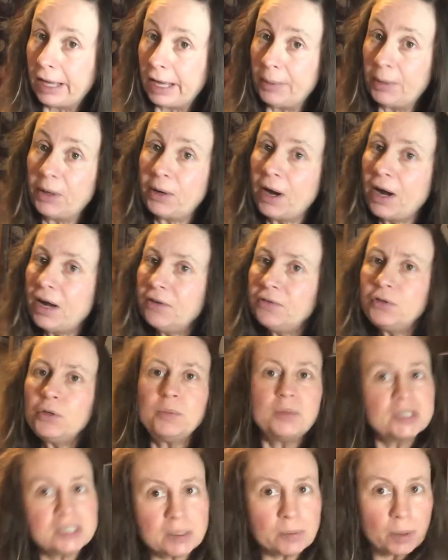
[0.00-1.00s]
And my craft
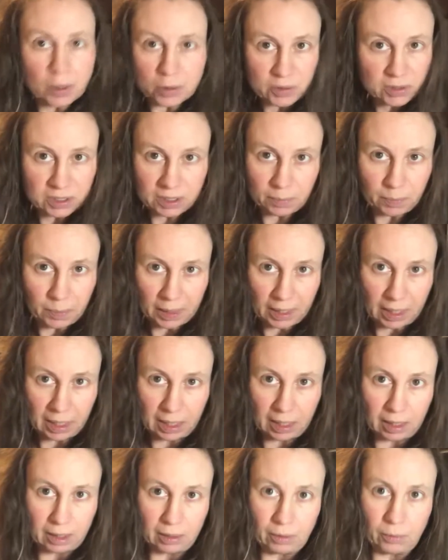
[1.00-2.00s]
room is supposed to
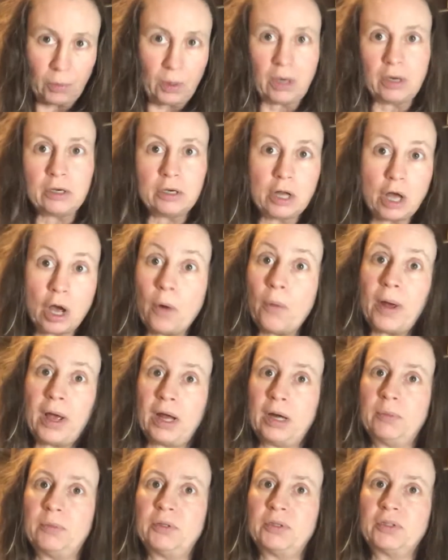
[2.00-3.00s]
be where no
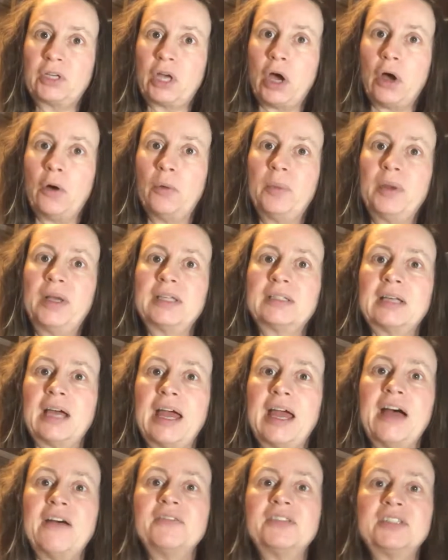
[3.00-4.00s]
animals go, because I
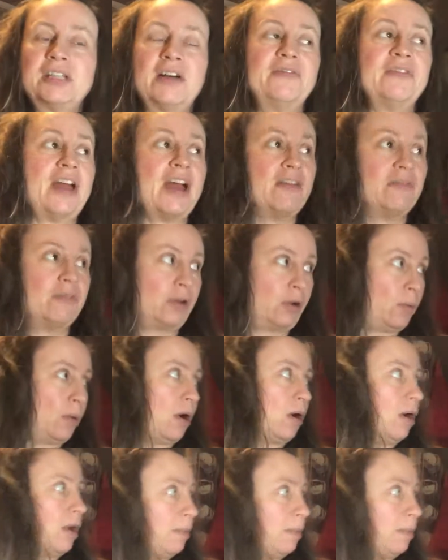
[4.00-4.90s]
have stuff everywhere.